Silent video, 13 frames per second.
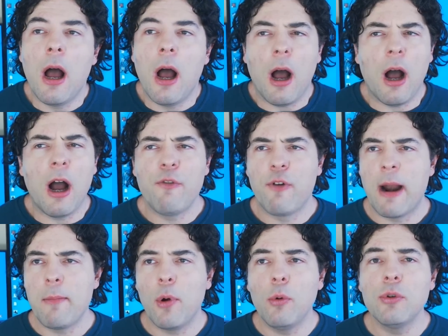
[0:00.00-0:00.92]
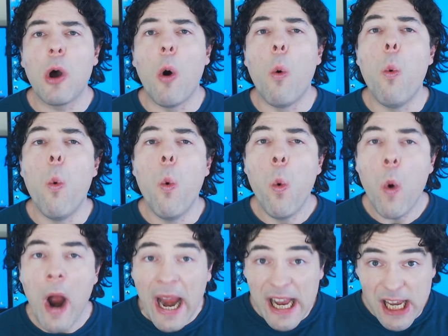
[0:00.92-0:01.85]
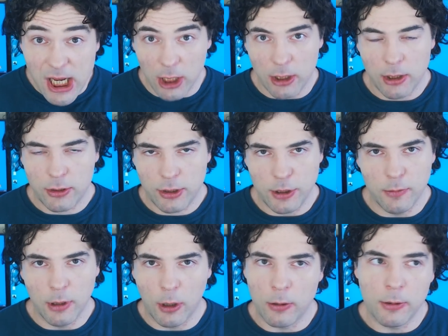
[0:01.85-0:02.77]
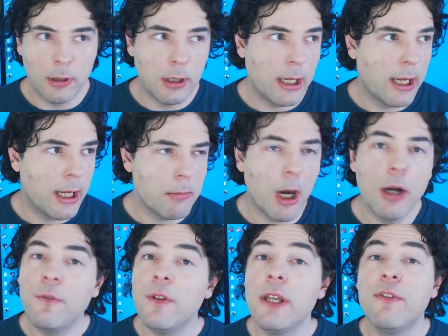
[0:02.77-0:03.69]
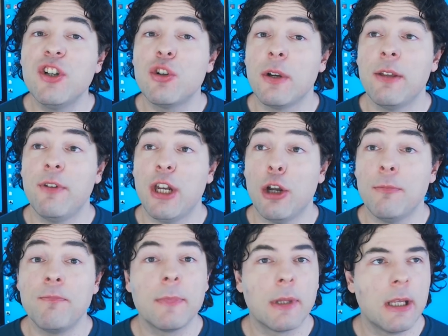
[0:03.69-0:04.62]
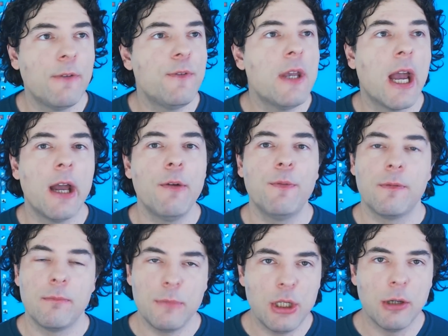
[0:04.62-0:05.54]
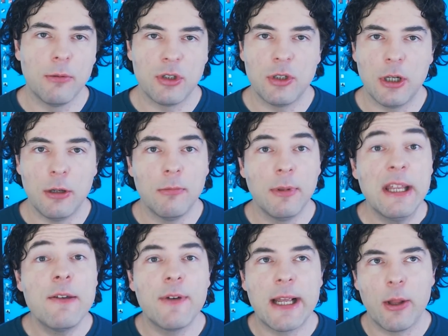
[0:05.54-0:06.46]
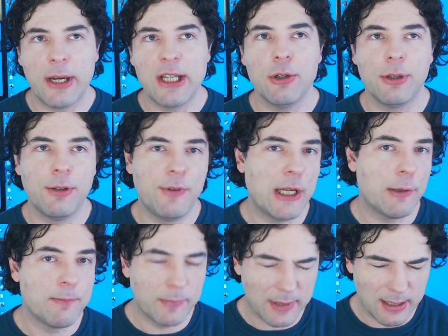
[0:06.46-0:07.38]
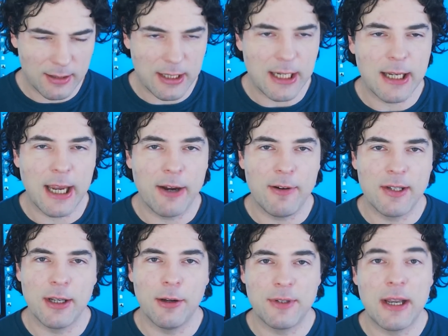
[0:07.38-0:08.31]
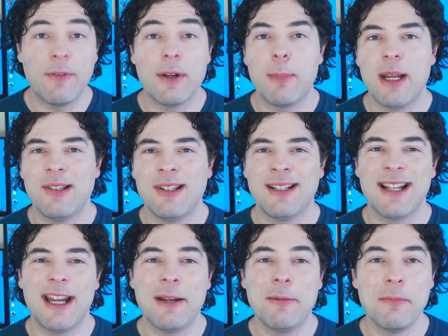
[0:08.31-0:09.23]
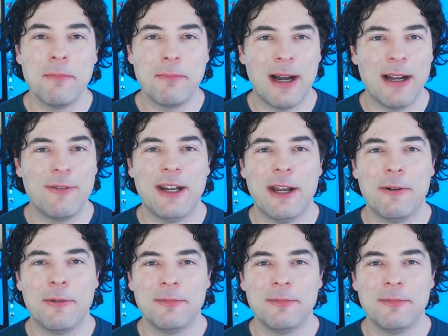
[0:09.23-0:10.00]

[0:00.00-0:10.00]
I've rambled way too long. Um, hopefully you've enjoyed the video. If you have, you know what to do. Leave a like here on the video. Take care of yourselves. Have an amazing day. Bye for now.